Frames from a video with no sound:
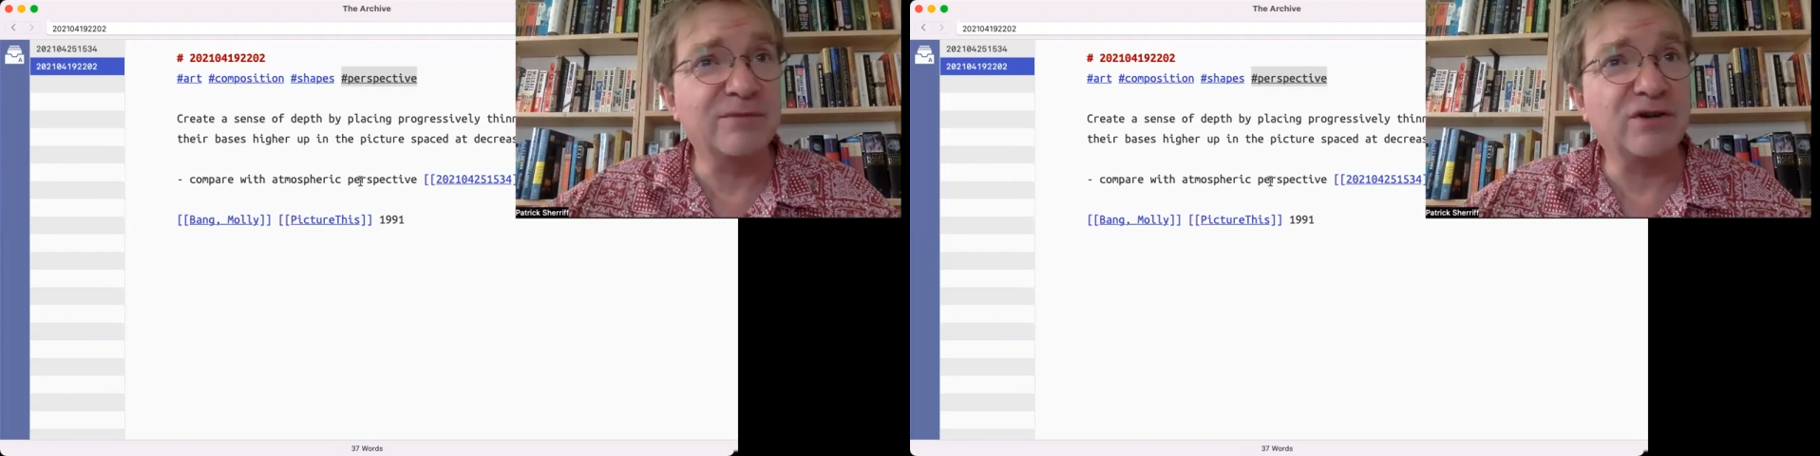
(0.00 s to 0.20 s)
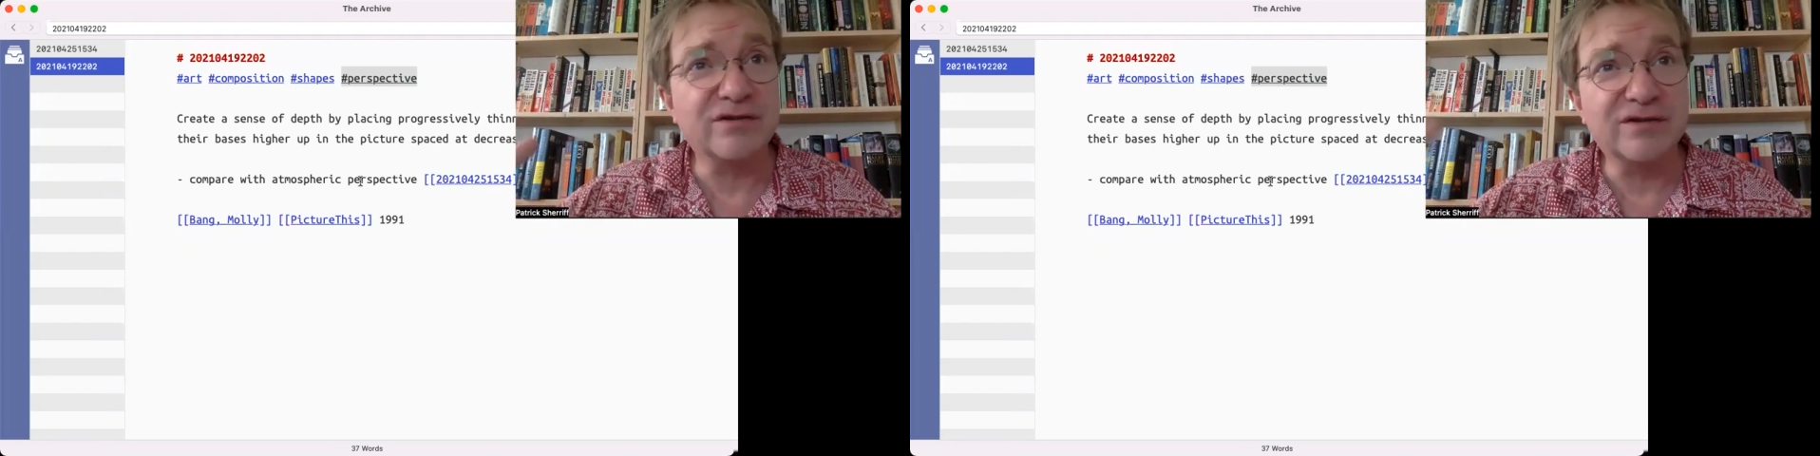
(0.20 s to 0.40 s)

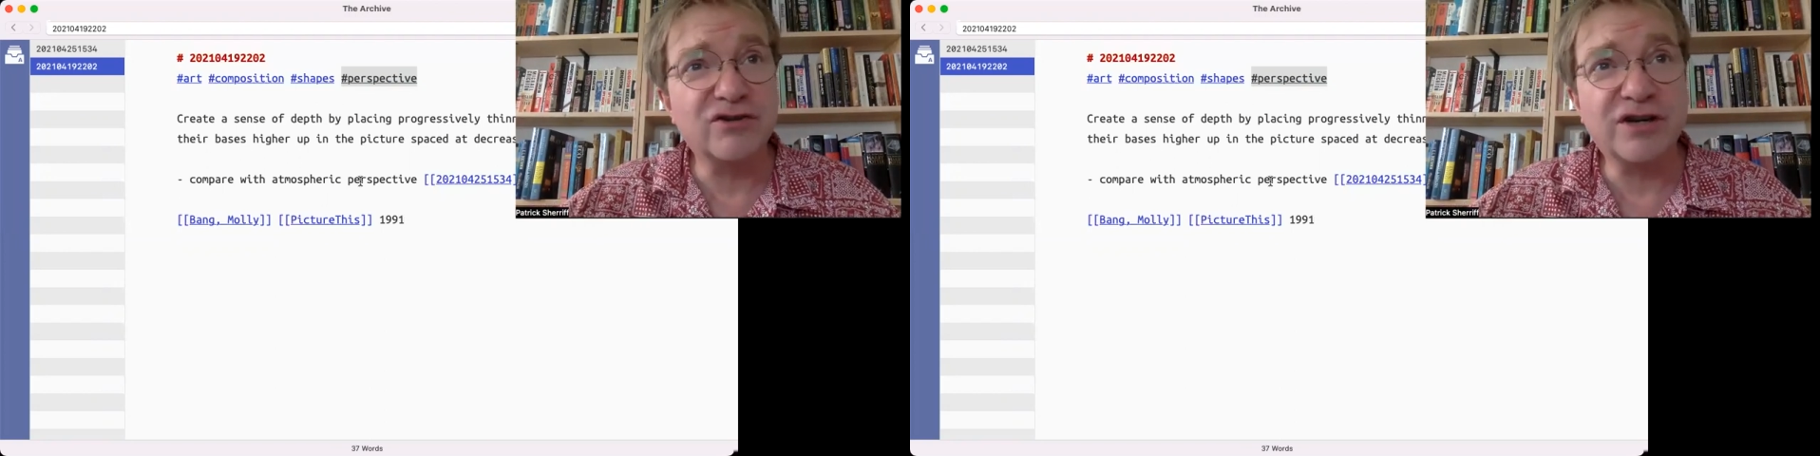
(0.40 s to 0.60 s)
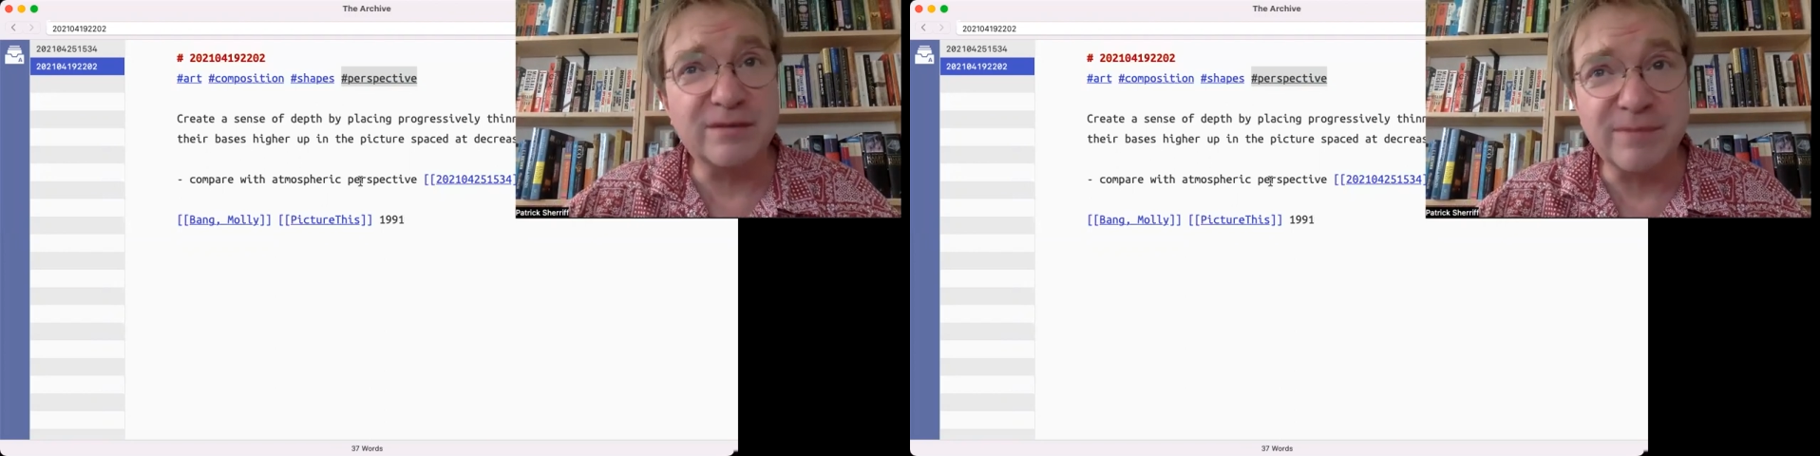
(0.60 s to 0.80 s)
I'm not
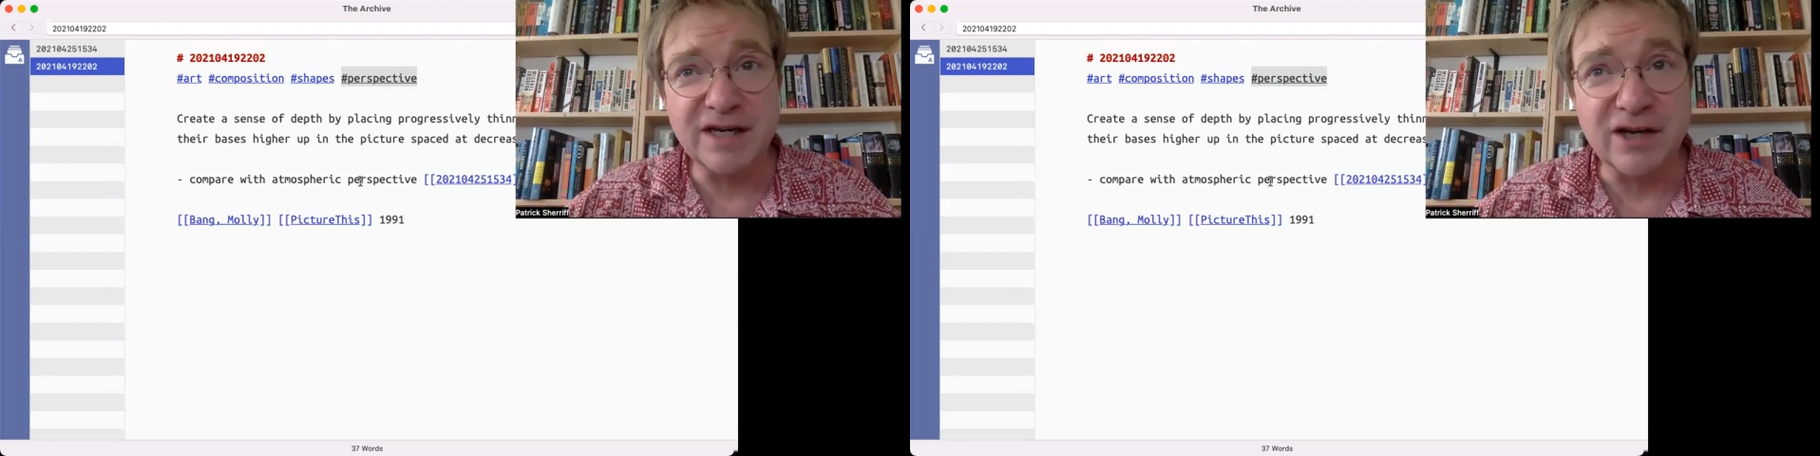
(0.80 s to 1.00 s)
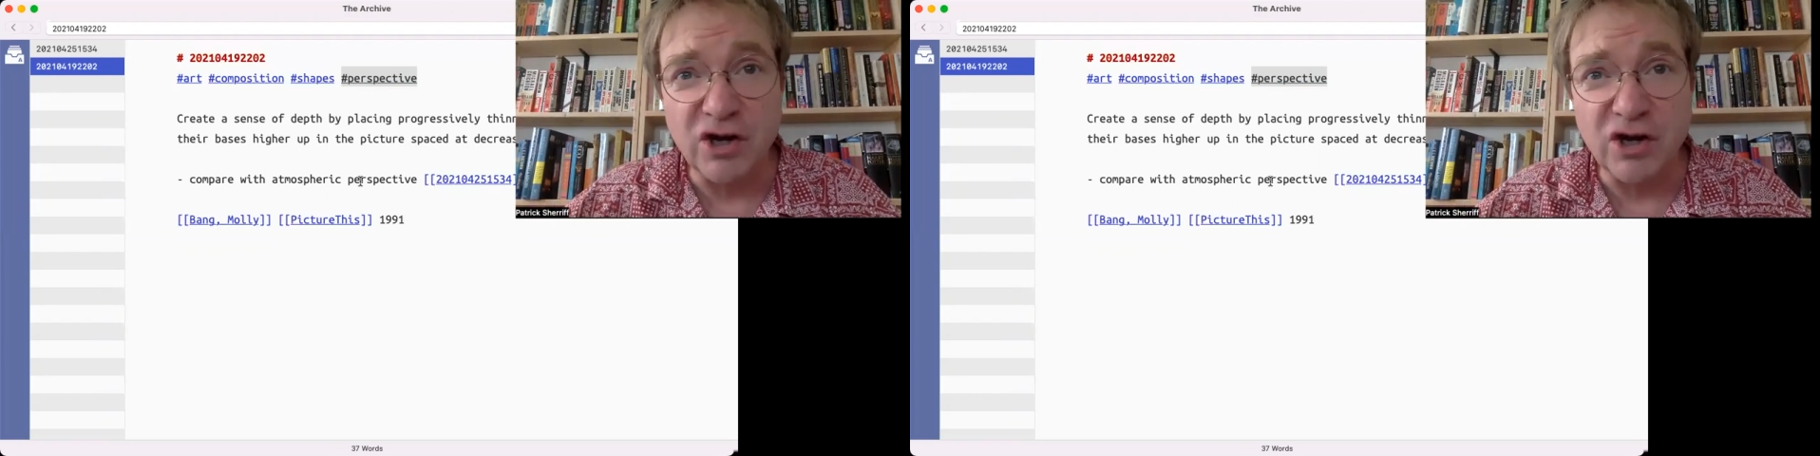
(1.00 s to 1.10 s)
trying to make an